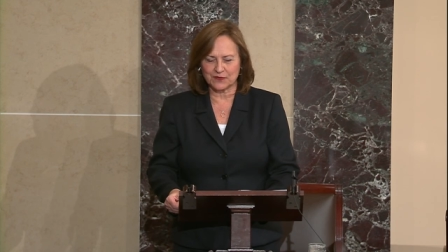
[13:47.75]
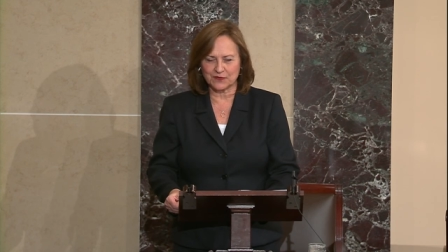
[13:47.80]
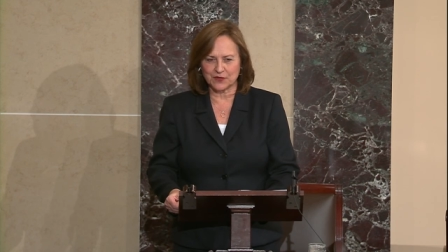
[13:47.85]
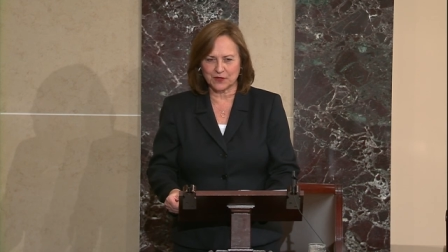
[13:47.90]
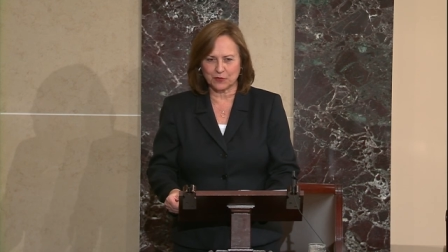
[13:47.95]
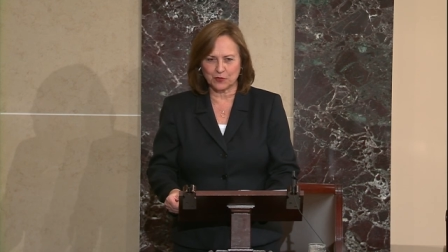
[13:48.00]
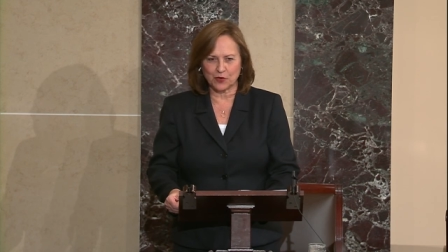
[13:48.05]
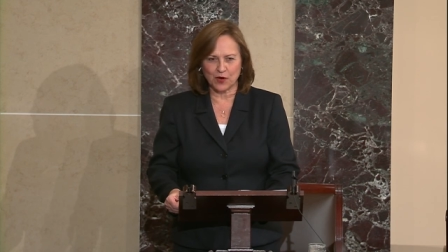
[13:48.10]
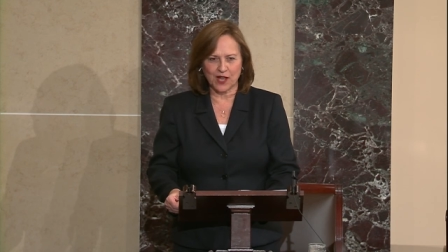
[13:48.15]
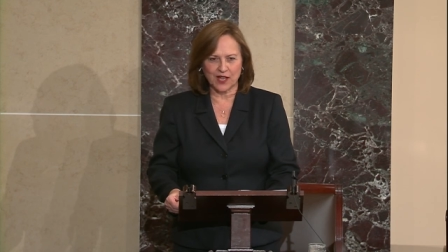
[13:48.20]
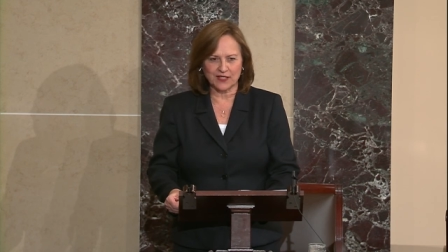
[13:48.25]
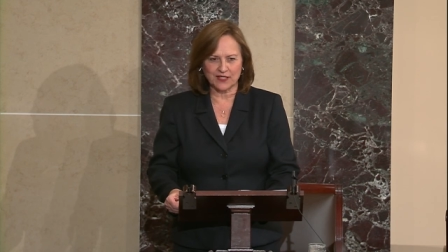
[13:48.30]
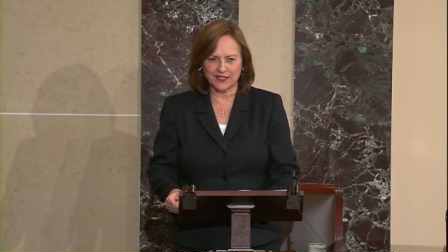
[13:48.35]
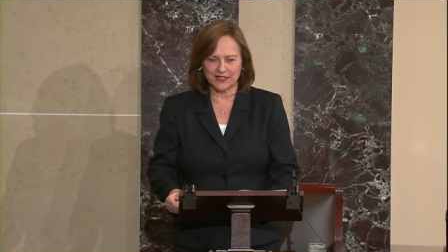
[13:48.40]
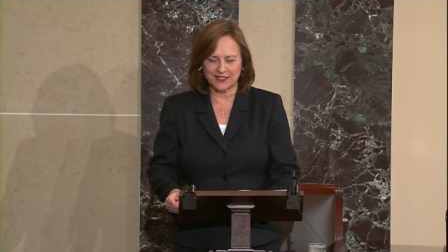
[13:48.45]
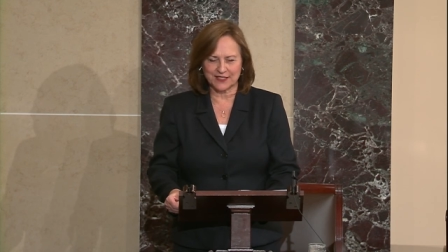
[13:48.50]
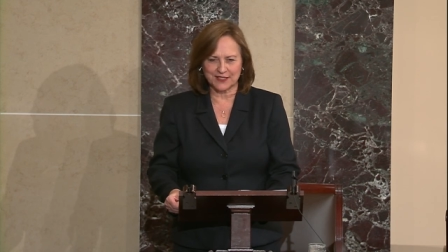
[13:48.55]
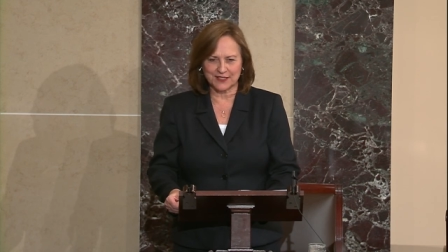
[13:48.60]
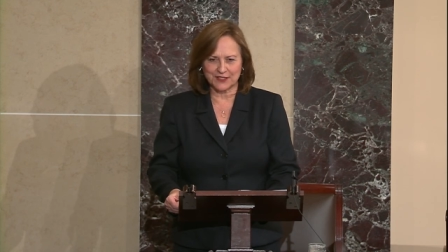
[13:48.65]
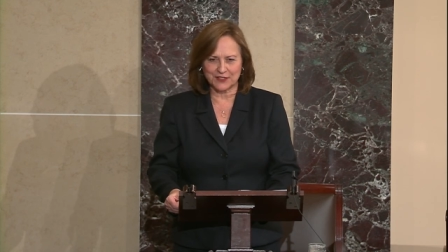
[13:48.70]

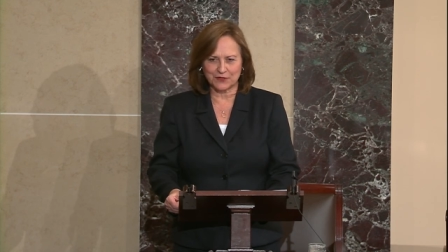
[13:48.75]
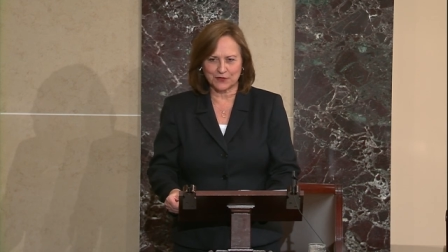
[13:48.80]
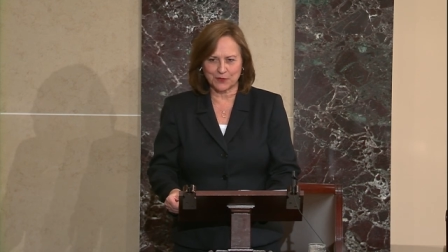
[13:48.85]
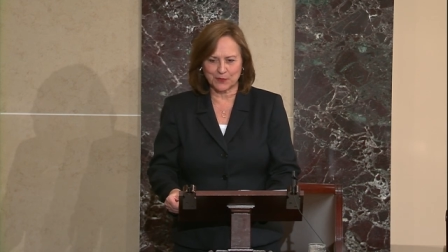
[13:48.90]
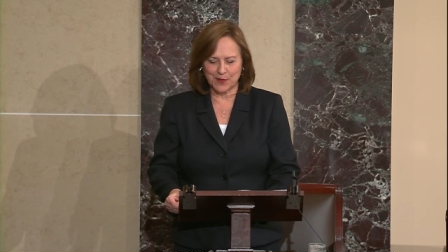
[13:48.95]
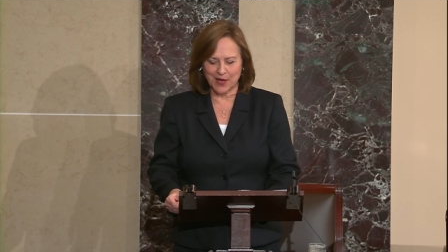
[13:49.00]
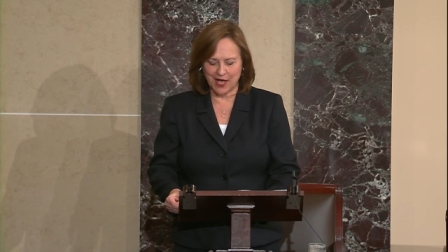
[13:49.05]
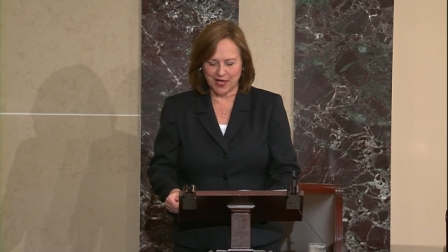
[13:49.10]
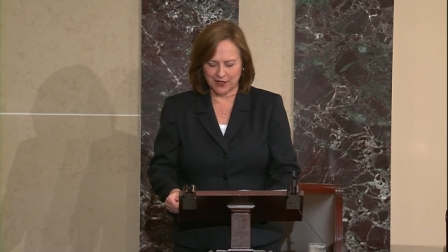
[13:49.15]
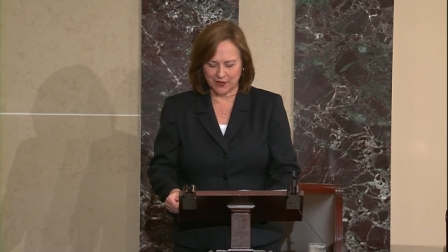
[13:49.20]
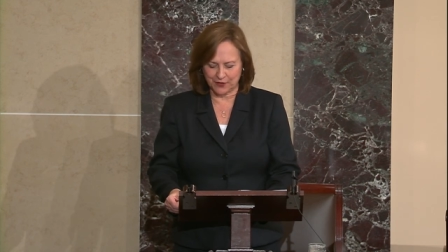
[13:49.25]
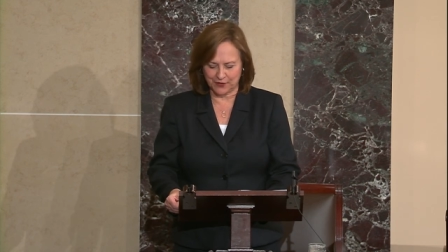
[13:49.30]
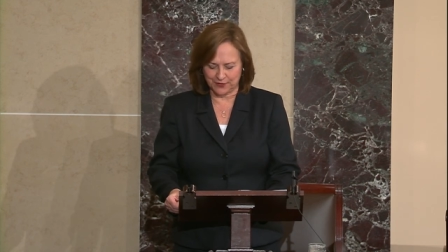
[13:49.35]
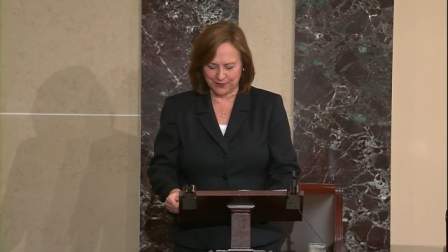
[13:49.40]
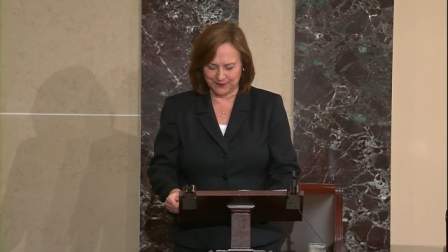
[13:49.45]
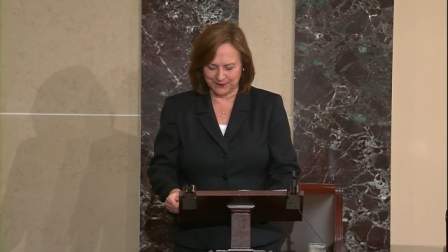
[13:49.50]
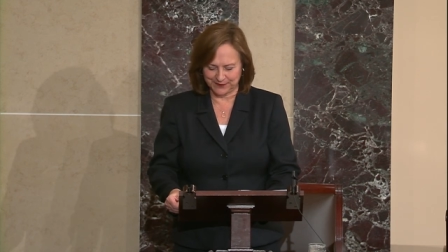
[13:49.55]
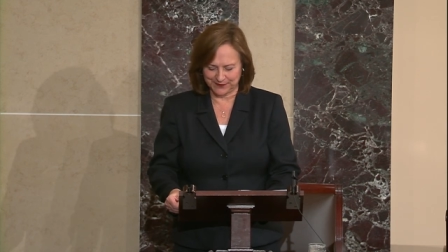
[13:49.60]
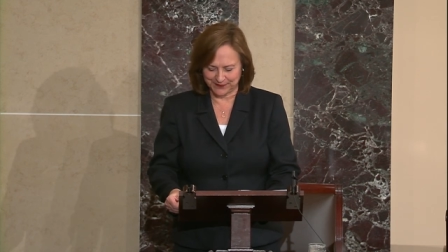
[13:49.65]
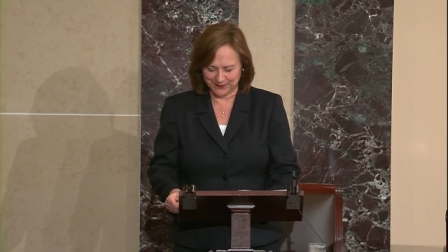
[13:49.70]
Nebraskans from back home.